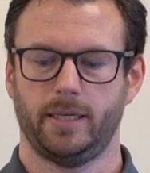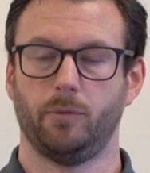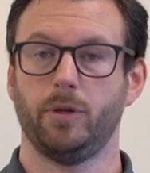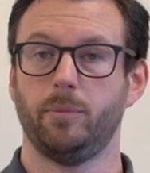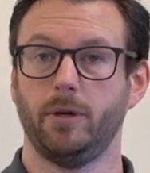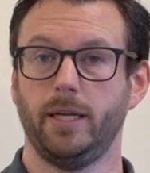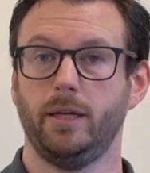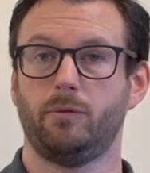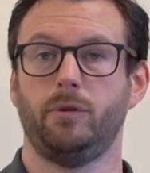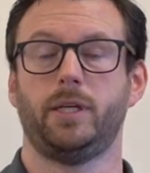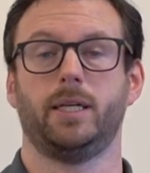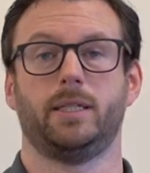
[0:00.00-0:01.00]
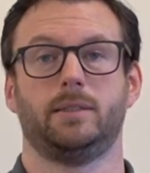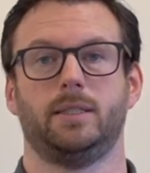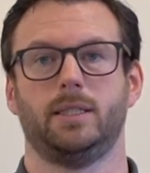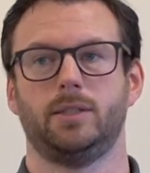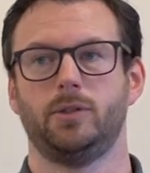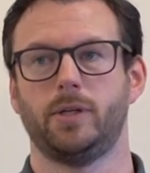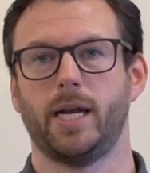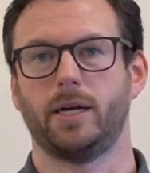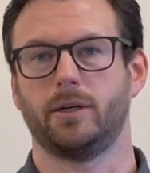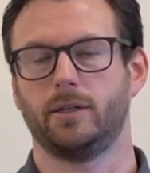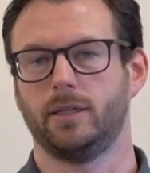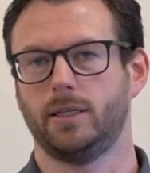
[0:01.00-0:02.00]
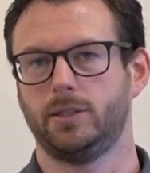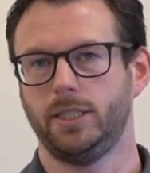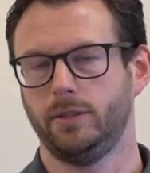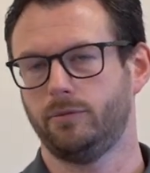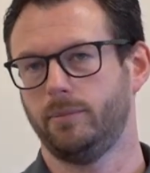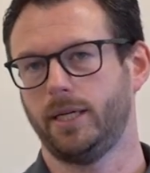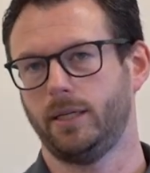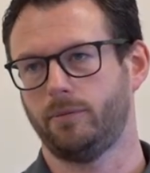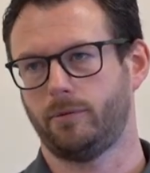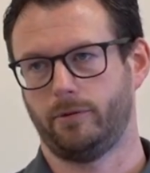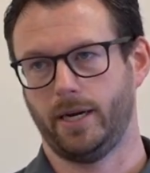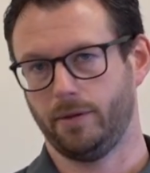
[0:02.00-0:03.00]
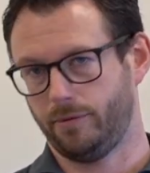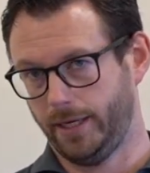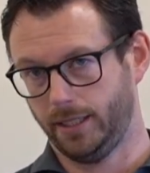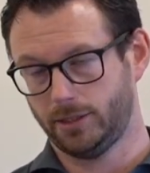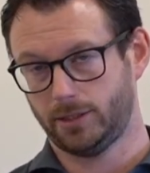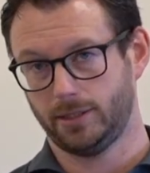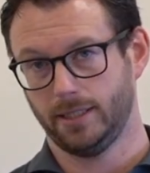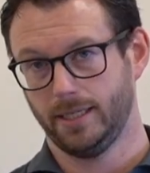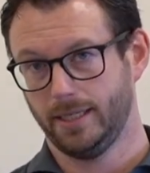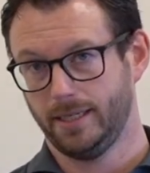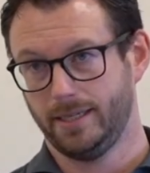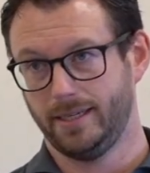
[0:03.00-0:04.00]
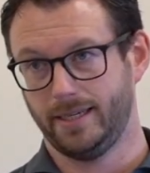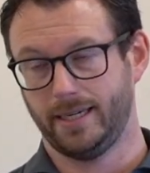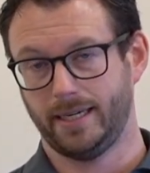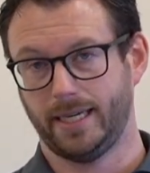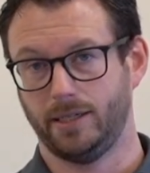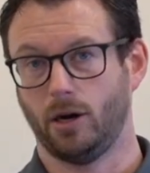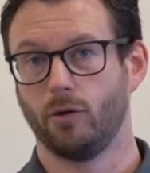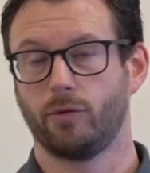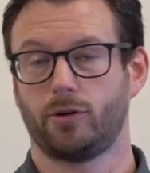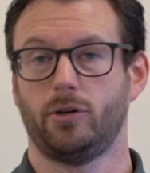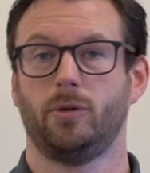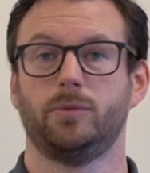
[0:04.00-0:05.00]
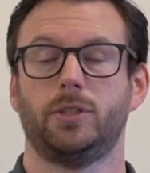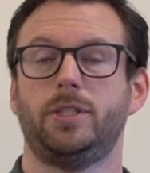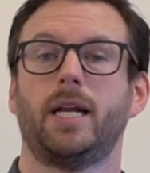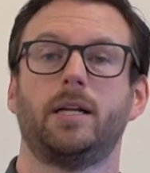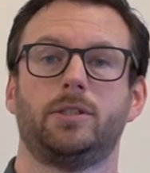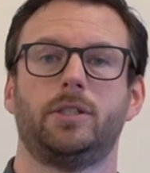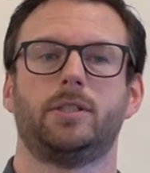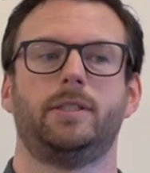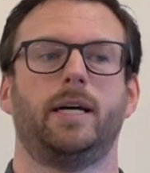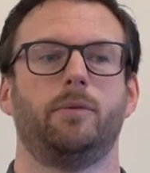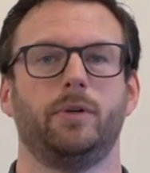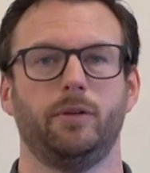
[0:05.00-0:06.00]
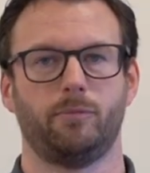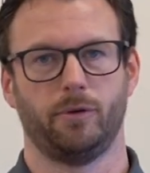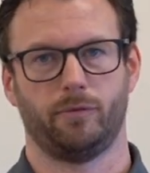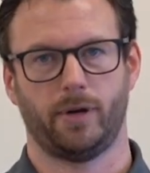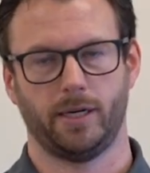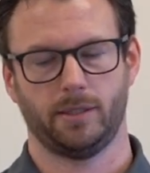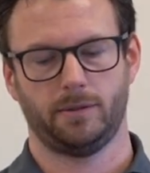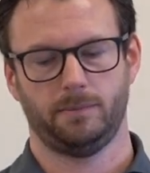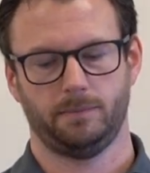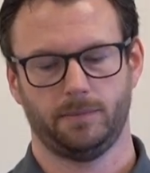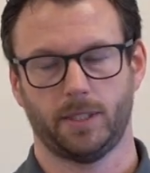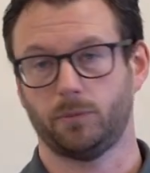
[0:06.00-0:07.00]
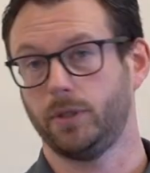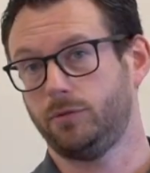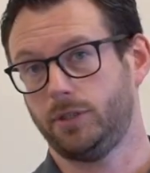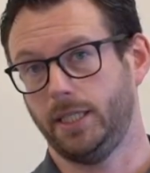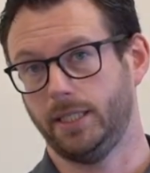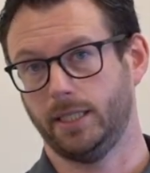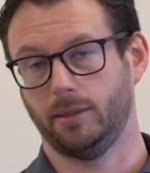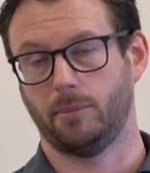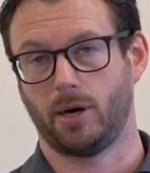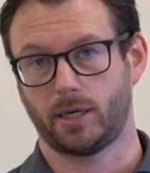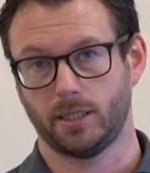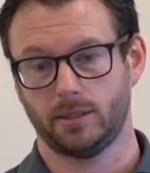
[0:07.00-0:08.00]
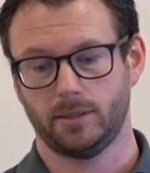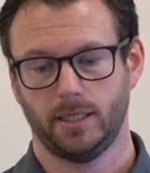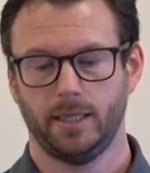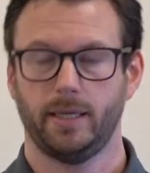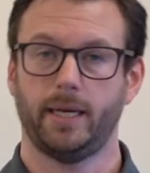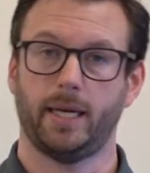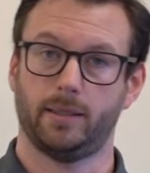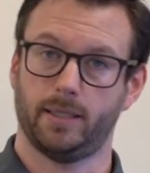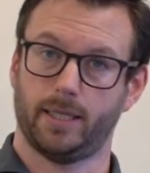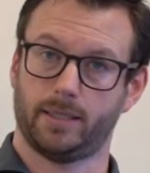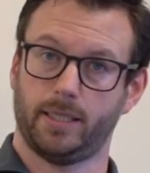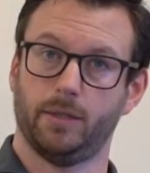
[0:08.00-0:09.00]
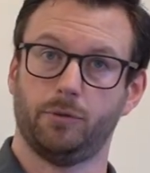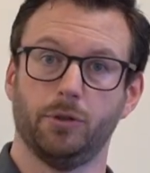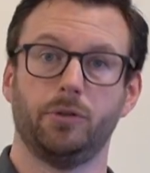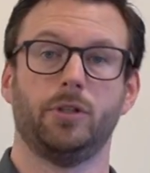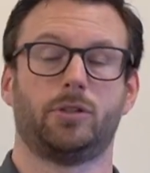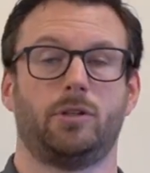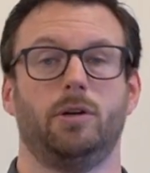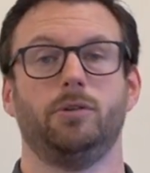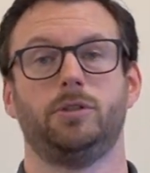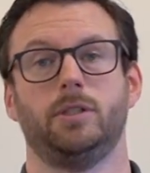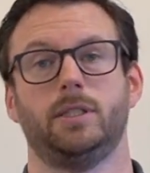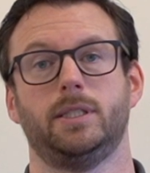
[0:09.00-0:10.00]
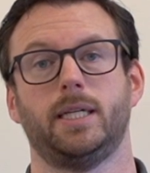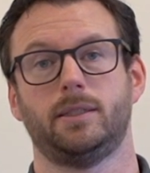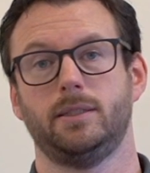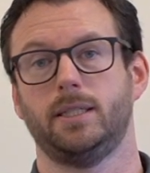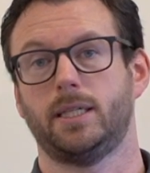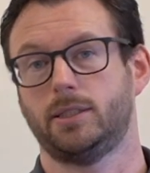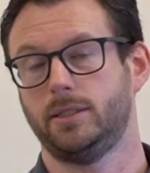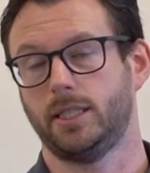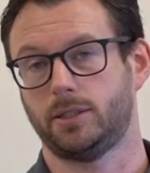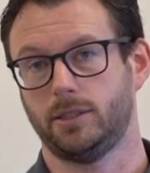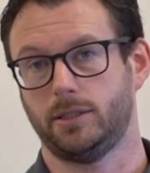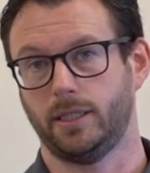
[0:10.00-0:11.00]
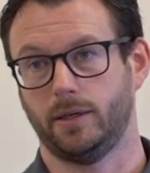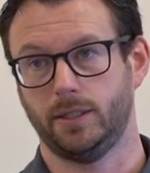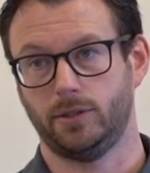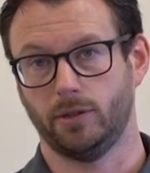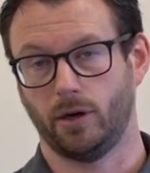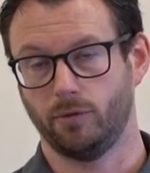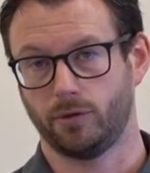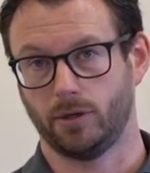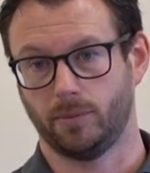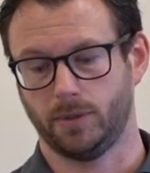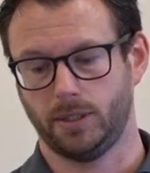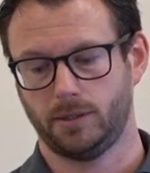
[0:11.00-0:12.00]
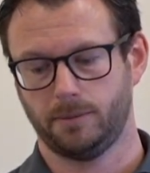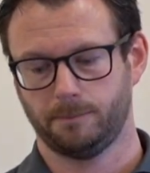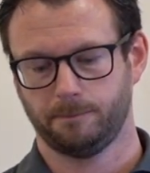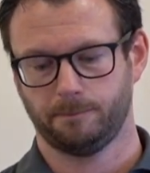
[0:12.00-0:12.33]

and we believe we can together achieve many great things and overcome the challenges that we've provided, that we've seen in the market, and give you the solution that is necessary to overcome these.